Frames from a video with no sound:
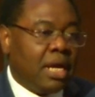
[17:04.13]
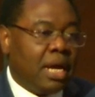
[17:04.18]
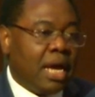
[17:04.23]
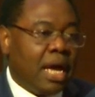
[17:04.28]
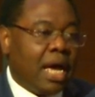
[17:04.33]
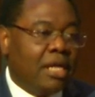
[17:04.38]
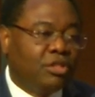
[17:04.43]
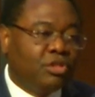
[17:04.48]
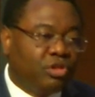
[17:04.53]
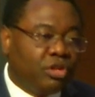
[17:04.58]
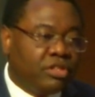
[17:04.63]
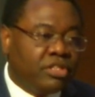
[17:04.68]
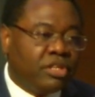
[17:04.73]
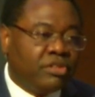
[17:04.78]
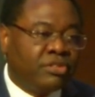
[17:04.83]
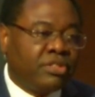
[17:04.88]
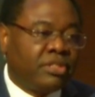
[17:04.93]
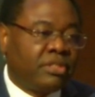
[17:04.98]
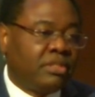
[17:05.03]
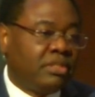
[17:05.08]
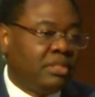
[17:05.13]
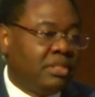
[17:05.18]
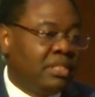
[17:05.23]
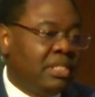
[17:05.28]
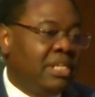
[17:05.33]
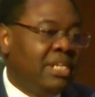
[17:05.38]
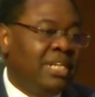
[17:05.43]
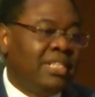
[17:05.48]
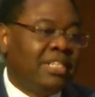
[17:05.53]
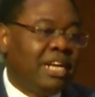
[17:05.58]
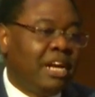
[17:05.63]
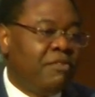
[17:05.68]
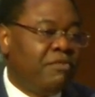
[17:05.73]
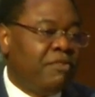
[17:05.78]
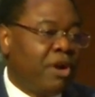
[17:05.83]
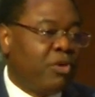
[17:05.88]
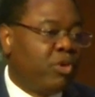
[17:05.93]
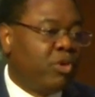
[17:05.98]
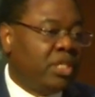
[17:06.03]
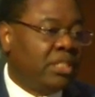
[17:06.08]
Antonius delayed
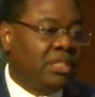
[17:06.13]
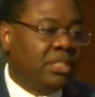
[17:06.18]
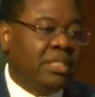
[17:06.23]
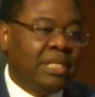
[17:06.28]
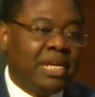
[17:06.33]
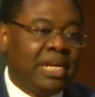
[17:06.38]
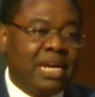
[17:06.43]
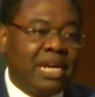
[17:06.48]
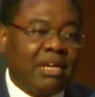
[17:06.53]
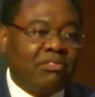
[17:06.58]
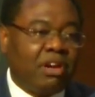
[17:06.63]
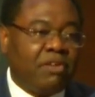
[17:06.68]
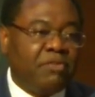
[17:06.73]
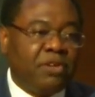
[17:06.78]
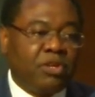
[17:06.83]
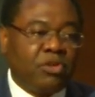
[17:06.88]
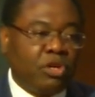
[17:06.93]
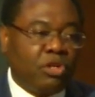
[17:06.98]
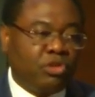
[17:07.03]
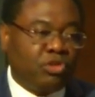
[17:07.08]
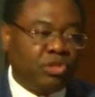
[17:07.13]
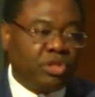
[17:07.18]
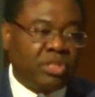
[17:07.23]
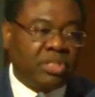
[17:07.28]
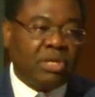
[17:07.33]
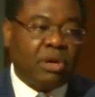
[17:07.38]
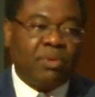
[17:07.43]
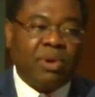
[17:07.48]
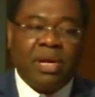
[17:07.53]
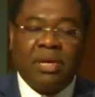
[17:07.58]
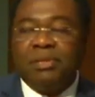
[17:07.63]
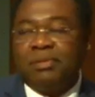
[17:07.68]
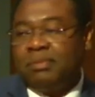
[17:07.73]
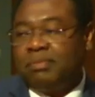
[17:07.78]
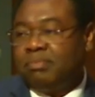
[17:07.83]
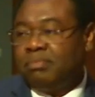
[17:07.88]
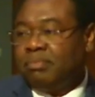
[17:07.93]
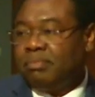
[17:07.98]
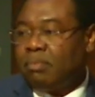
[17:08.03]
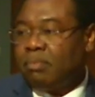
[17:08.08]
evacuating the air traffic control tower
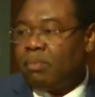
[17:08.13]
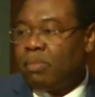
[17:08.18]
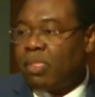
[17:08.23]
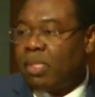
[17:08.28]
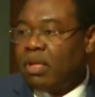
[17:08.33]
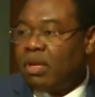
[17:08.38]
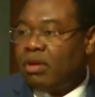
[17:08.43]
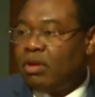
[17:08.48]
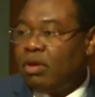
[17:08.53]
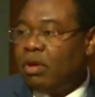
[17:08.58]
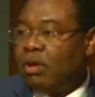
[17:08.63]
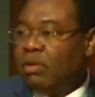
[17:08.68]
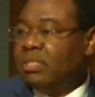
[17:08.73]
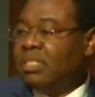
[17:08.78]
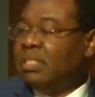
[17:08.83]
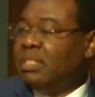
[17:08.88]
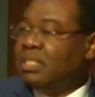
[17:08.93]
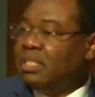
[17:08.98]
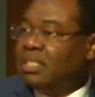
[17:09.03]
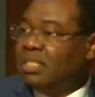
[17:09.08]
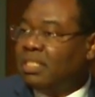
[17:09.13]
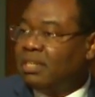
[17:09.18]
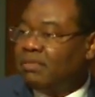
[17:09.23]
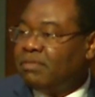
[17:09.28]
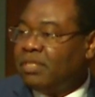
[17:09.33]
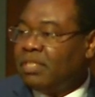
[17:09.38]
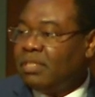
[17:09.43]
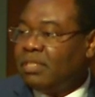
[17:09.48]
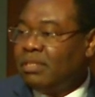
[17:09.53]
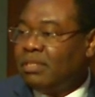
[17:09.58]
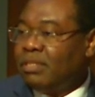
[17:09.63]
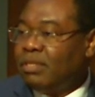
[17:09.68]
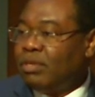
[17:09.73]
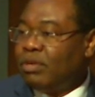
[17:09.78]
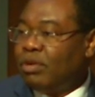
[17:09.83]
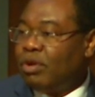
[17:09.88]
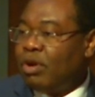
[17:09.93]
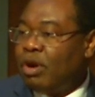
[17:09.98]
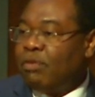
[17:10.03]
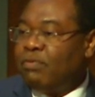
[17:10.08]
until the safety
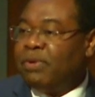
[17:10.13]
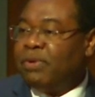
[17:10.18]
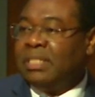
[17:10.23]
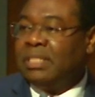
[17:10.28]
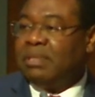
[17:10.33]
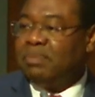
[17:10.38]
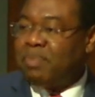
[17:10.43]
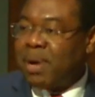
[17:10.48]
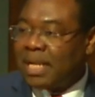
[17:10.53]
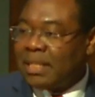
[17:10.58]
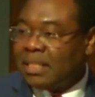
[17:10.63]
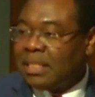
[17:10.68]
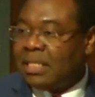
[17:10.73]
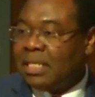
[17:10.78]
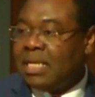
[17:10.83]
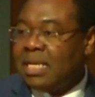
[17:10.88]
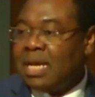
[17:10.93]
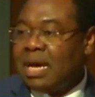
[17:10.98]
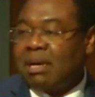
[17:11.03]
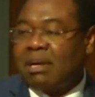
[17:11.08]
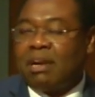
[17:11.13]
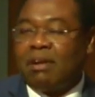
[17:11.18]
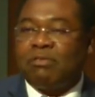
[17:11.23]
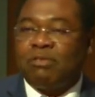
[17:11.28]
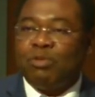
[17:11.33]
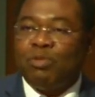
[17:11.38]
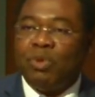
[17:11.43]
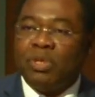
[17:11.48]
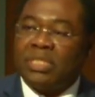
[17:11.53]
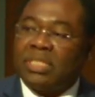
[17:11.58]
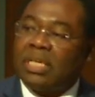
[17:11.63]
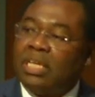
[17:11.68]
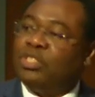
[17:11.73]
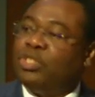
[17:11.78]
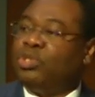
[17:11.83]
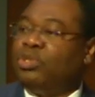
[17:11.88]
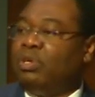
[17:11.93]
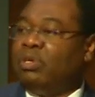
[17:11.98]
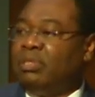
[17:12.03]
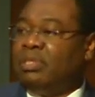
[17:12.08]
of a departing aircraft was
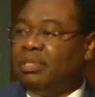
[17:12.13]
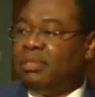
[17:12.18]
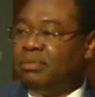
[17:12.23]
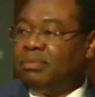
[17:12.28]
assured.